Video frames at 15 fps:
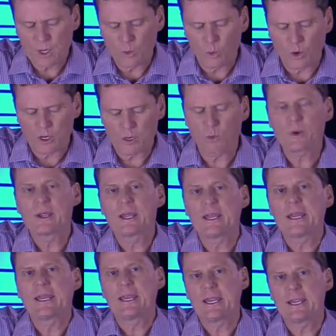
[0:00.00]
What are we
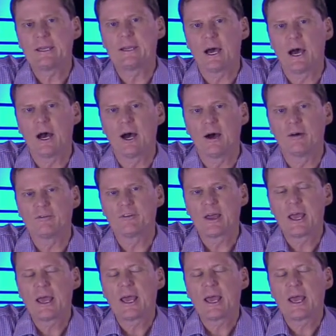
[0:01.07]
in need of